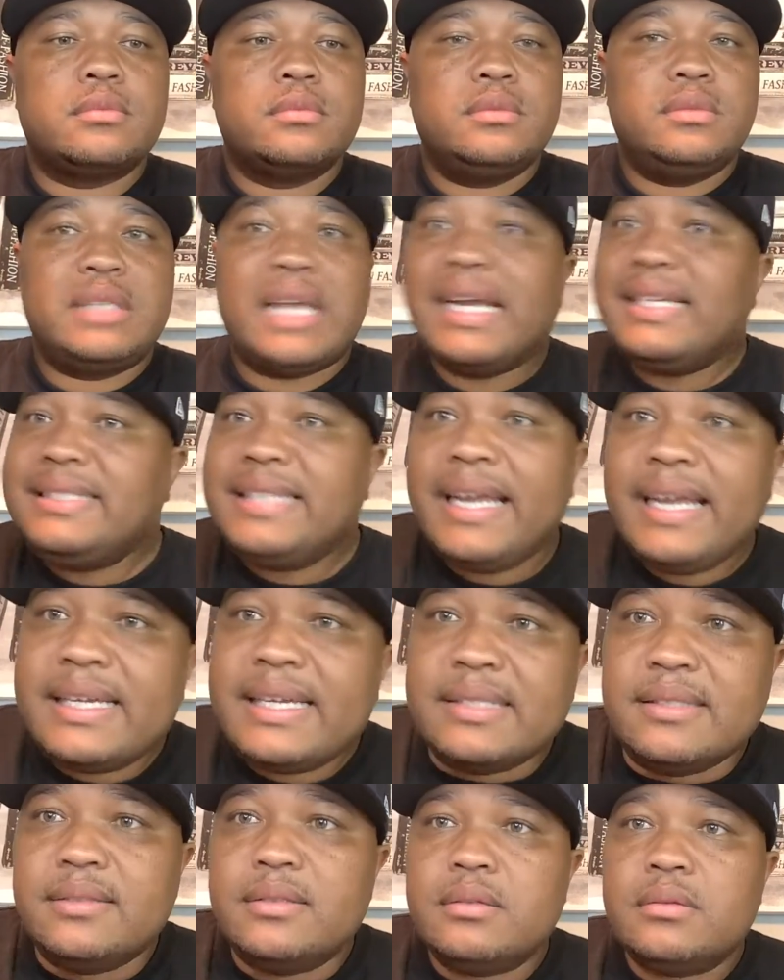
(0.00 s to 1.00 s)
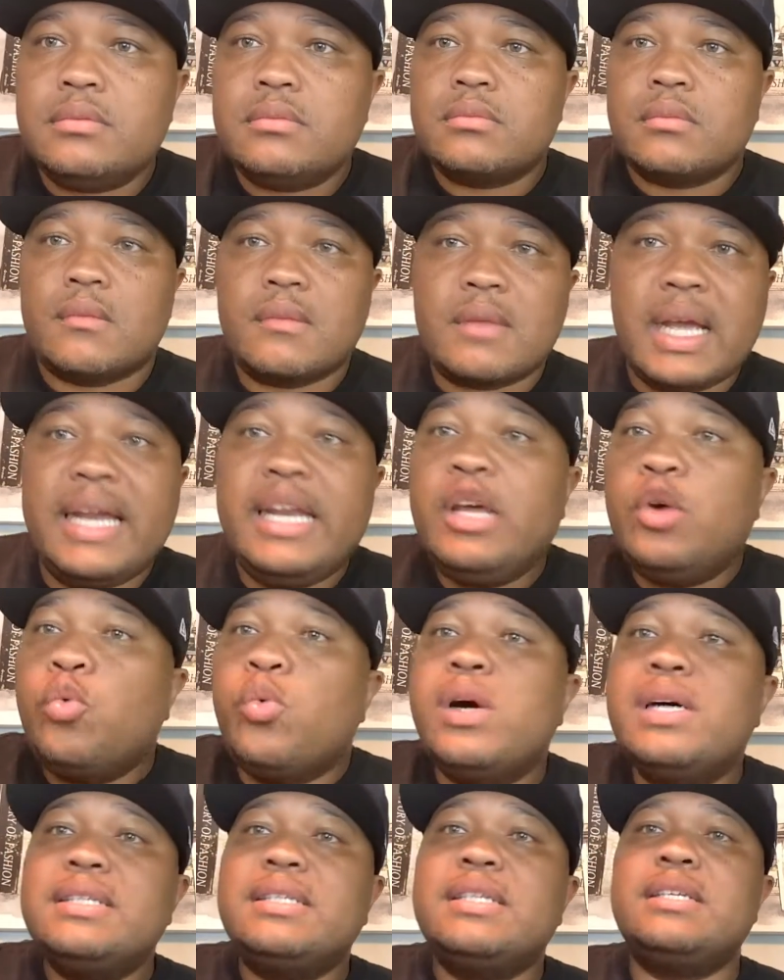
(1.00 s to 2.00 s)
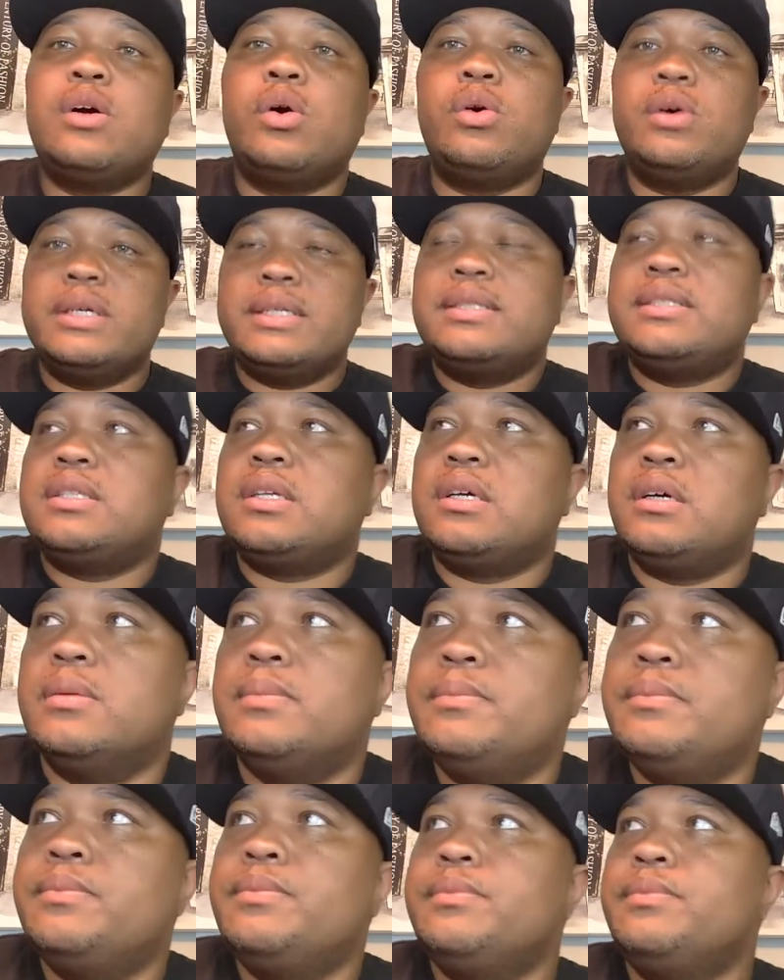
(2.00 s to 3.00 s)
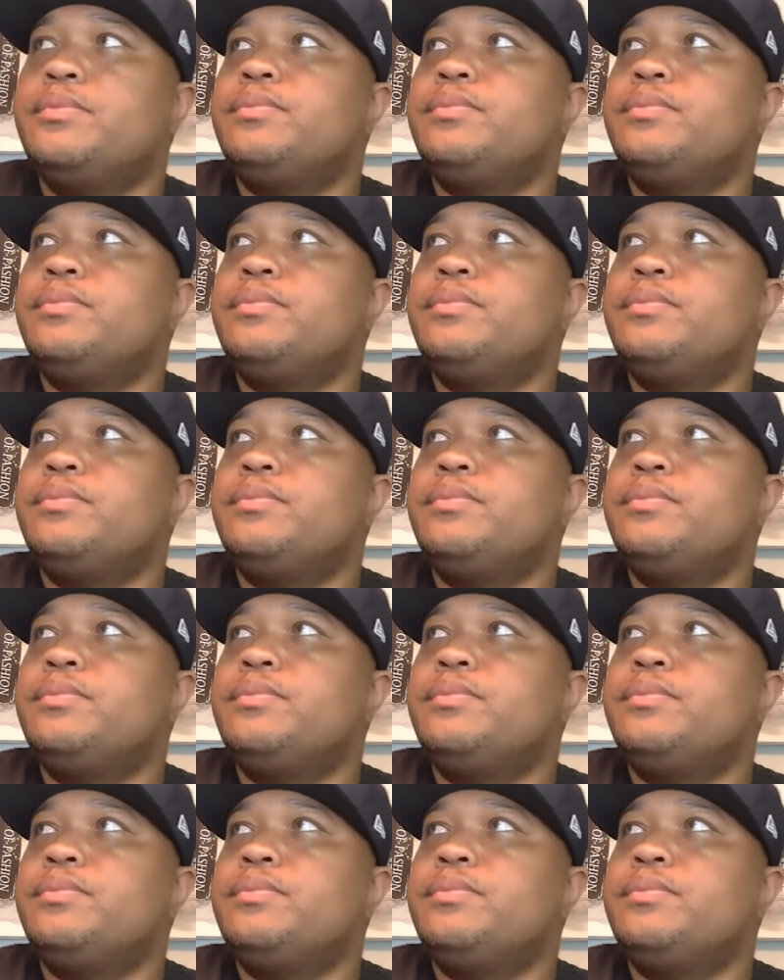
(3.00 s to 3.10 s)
they didn't. And it wasn't on some,